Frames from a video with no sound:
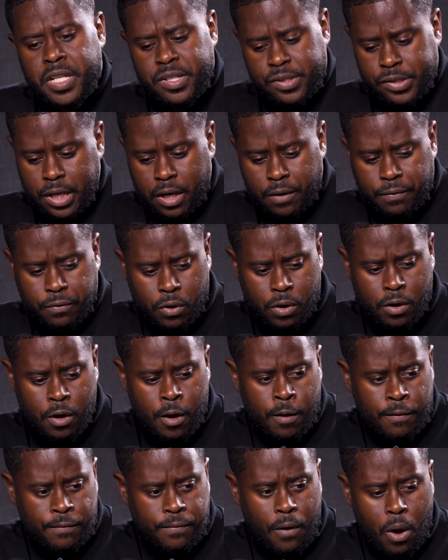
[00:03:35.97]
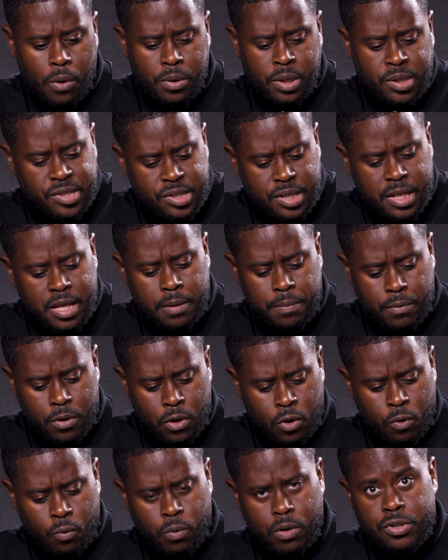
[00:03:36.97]
Instead of for falling asleep
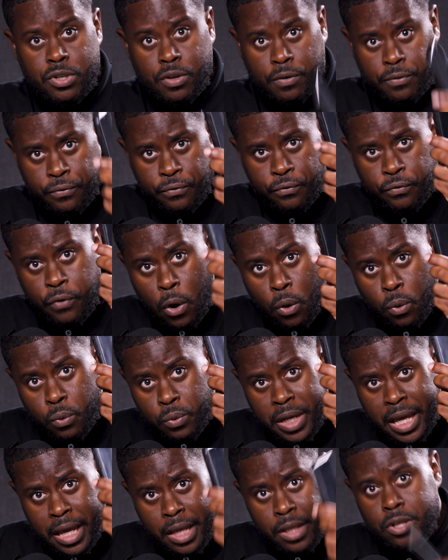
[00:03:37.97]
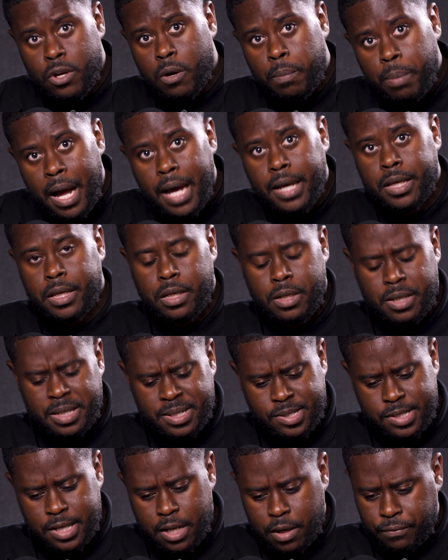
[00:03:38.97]
with your phone in your pocket,
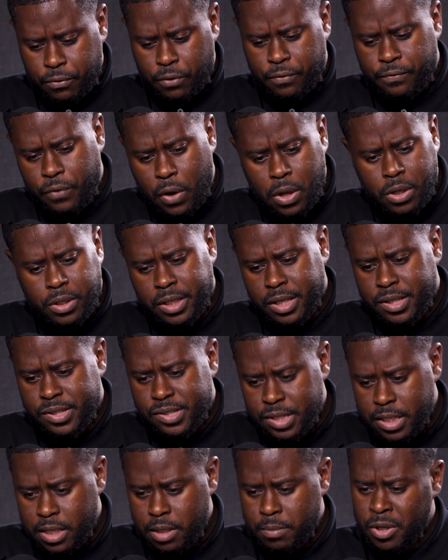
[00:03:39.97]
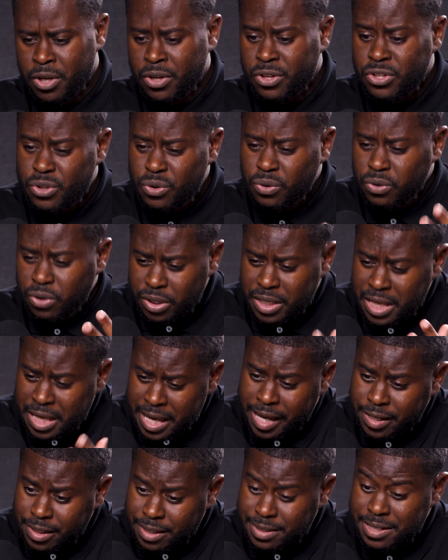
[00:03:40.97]
instead of for falling asleep, you
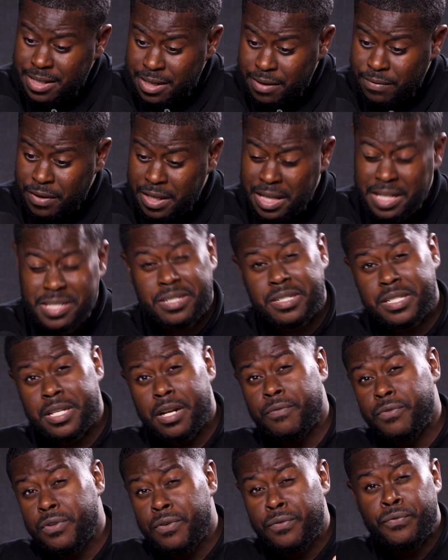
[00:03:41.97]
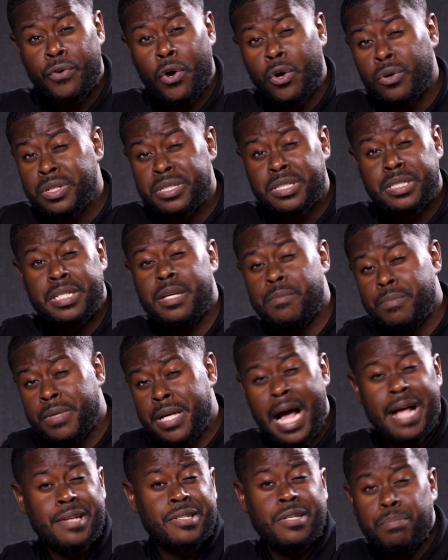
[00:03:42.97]
looking at the TV, instead of you falling asleep
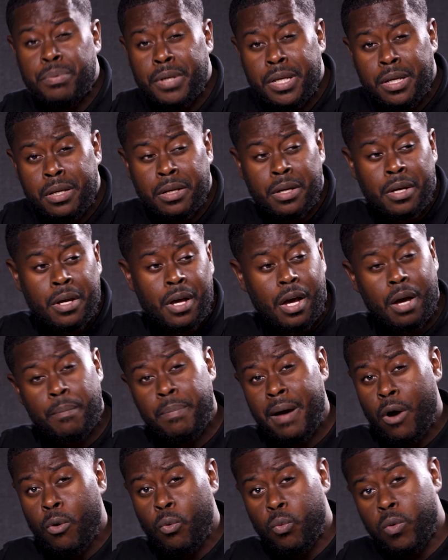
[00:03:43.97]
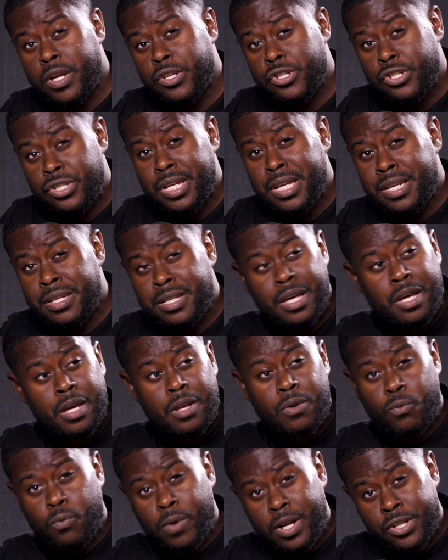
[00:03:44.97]
gossiping about what she
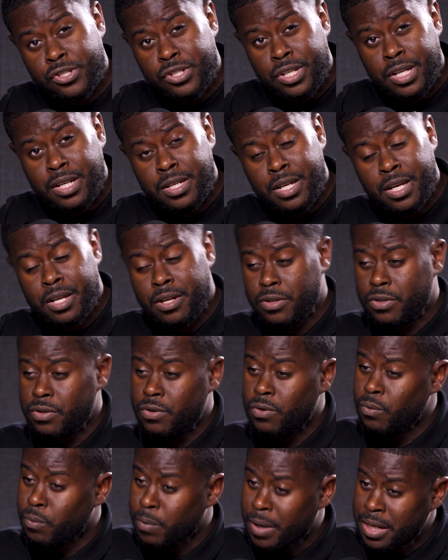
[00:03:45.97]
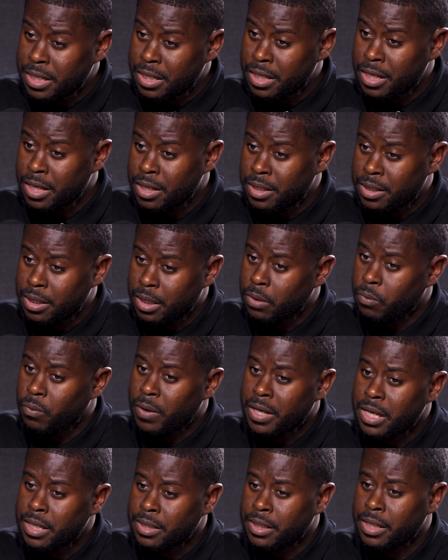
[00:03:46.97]
did, what she didn't do, what he did,
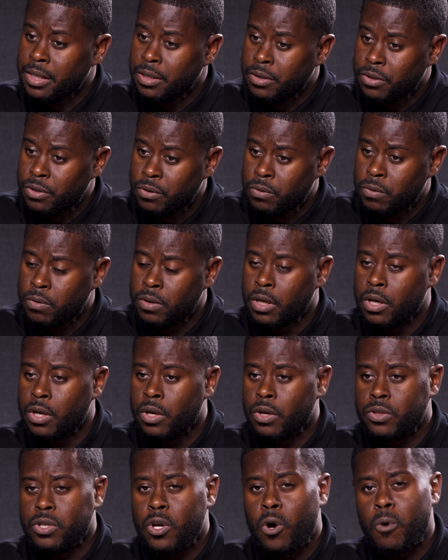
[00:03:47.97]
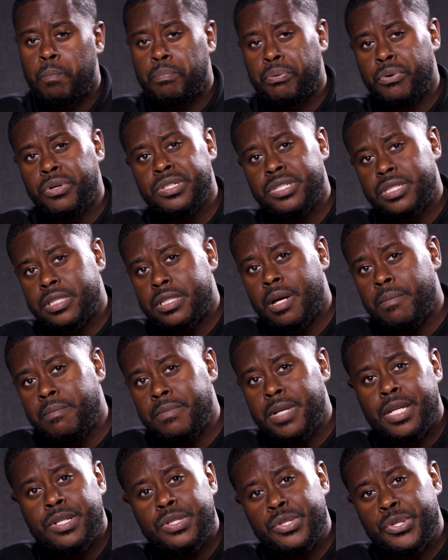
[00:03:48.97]
what he didn't do, no, put
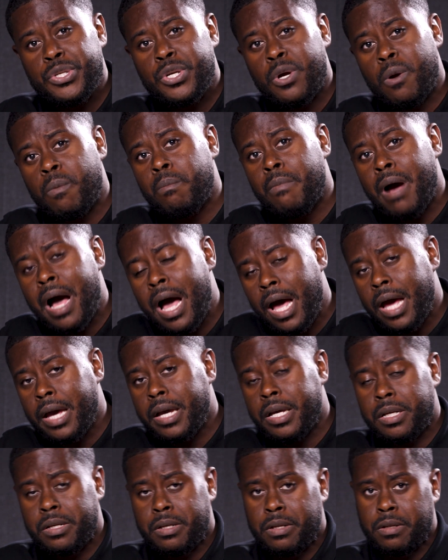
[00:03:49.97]
something into your mind.